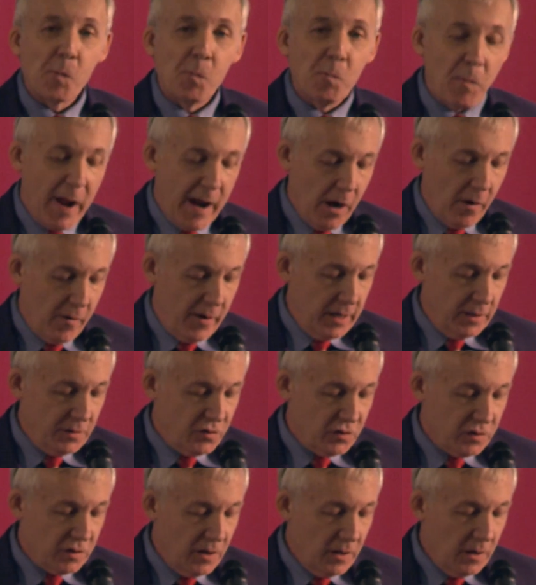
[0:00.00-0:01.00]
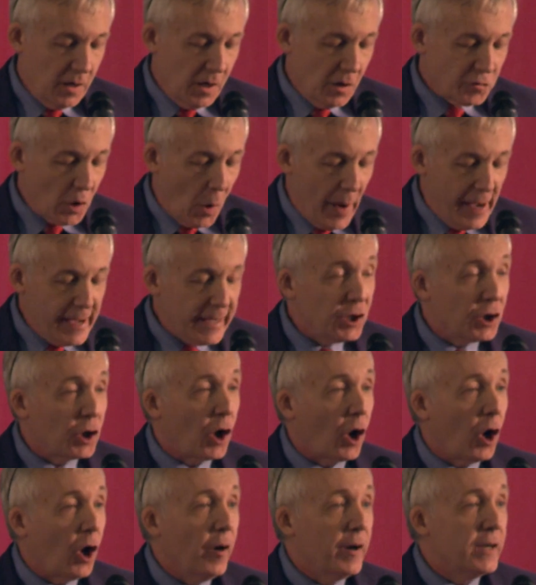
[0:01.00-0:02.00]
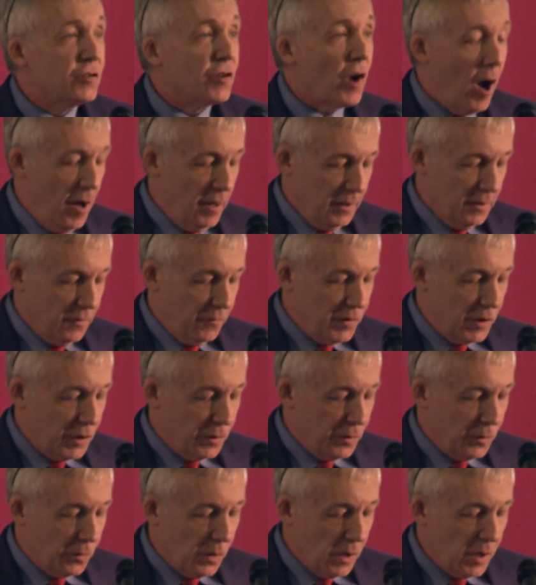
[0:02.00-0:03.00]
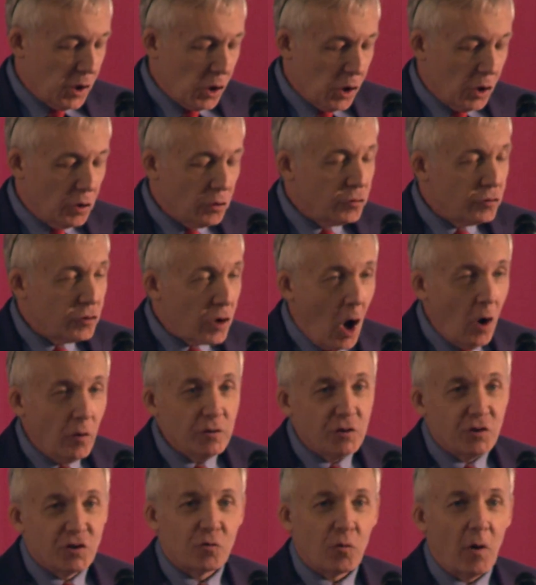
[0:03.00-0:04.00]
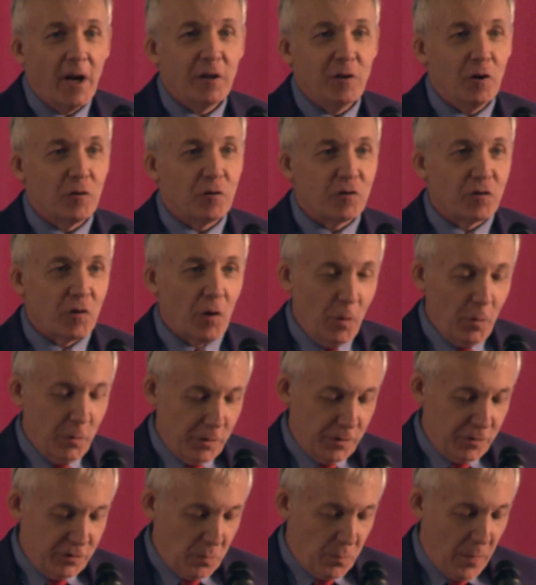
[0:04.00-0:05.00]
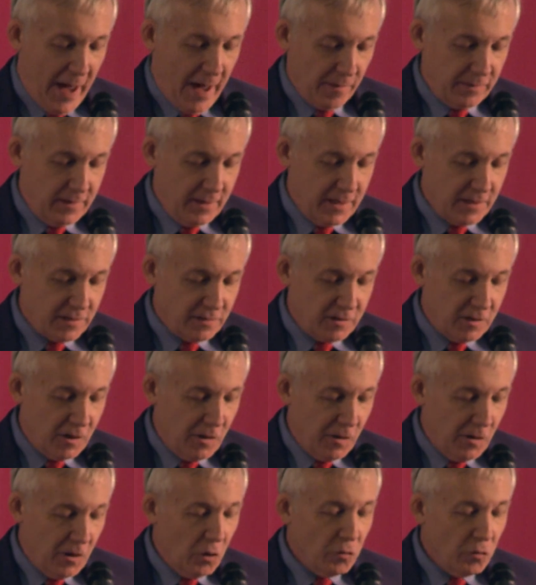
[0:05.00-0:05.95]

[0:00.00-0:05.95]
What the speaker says: Marriage. So I encourage all of you, don't shrug your shoulders about this.